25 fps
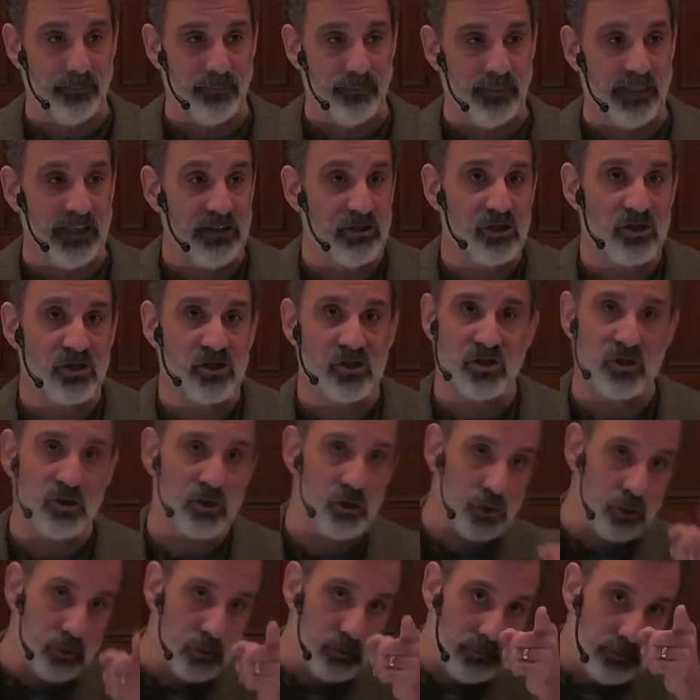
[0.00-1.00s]
They just
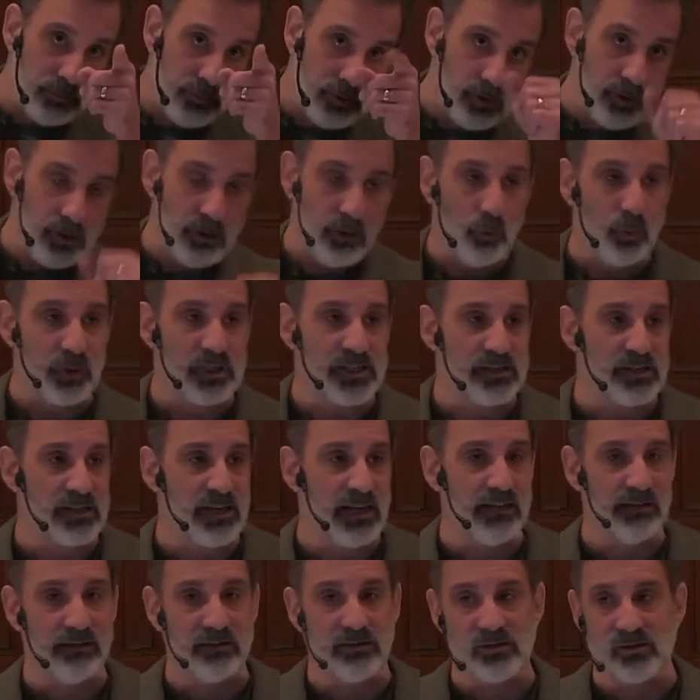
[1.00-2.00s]
assume what
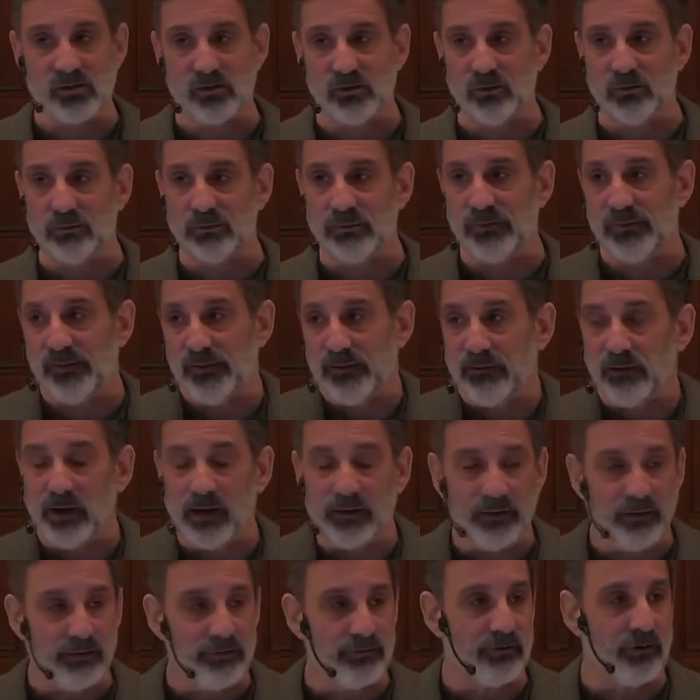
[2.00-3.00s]
Satan assumed. They're on
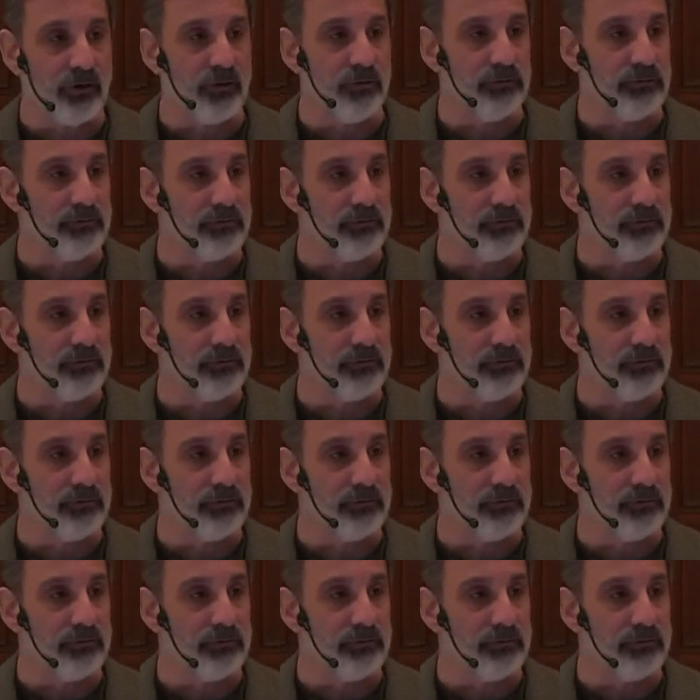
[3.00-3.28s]
the throne.